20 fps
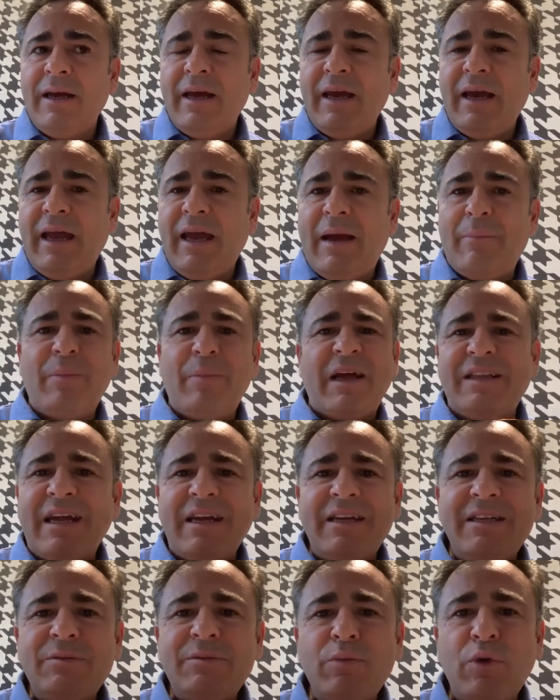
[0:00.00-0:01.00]
Yeah. But that
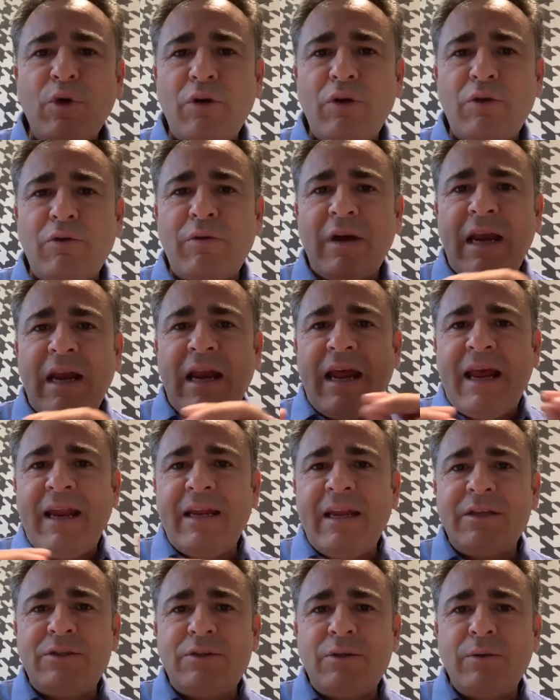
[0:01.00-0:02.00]
is more
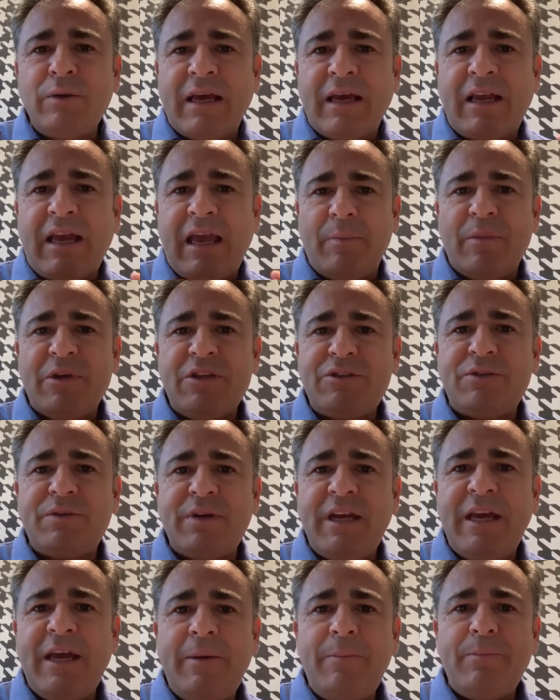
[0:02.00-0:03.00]
related to the
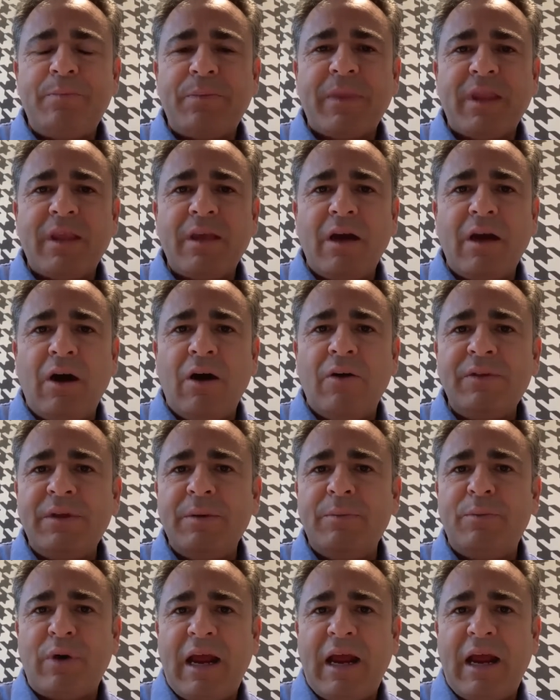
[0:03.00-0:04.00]
chemistry of the
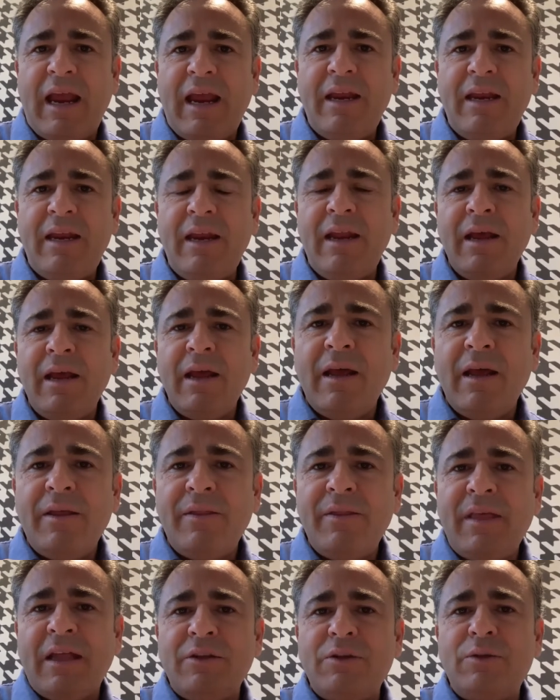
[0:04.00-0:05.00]
brain
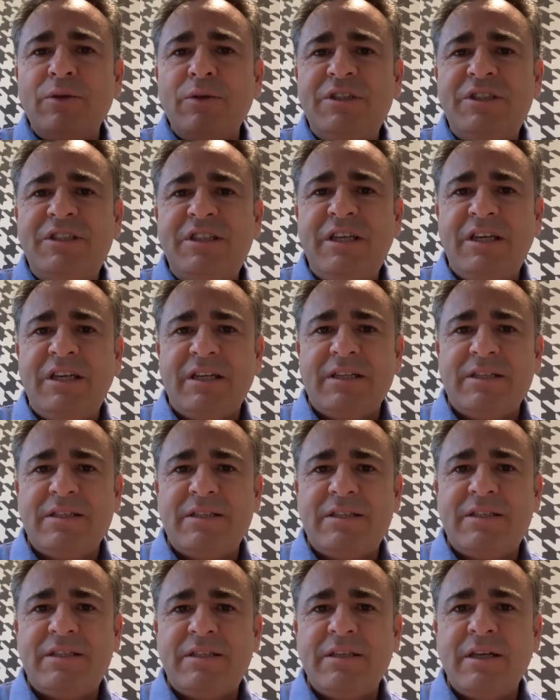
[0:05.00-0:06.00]
than to
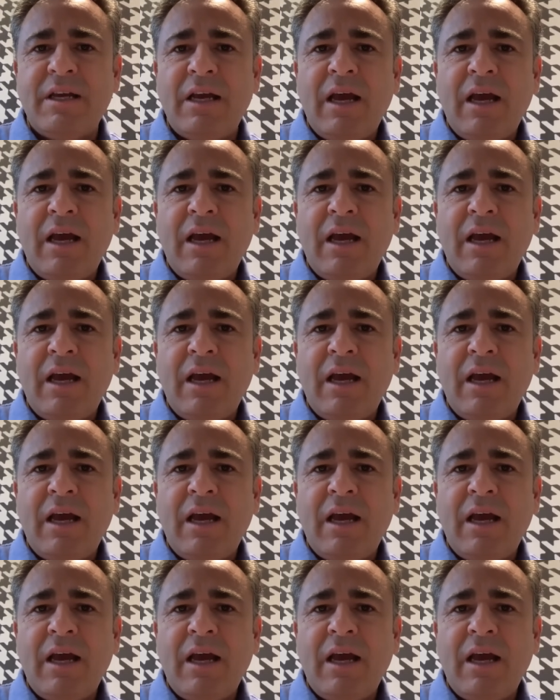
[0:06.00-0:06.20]
genes.